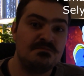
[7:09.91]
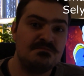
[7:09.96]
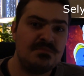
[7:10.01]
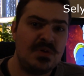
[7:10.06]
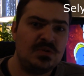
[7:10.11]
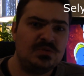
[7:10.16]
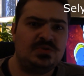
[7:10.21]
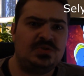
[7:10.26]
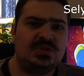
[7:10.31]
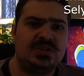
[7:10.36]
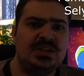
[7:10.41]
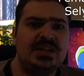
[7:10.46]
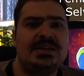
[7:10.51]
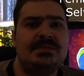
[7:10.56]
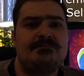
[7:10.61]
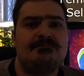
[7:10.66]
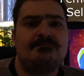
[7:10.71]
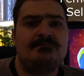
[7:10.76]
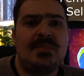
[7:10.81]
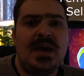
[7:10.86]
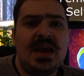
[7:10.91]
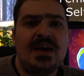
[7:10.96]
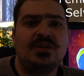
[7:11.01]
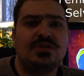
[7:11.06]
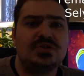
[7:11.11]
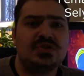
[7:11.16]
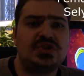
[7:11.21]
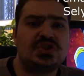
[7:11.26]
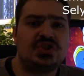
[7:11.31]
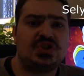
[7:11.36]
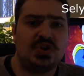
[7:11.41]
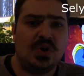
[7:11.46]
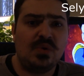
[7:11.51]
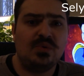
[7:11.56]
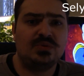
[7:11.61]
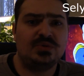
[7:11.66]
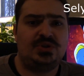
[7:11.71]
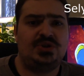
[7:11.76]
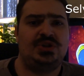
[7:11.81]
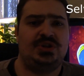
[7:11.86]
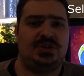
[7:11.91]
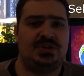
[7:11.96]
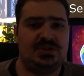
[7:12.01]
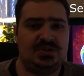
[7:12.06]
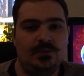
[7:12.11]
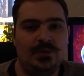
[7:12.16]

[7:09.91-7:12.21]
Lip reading: mostly male soldiers.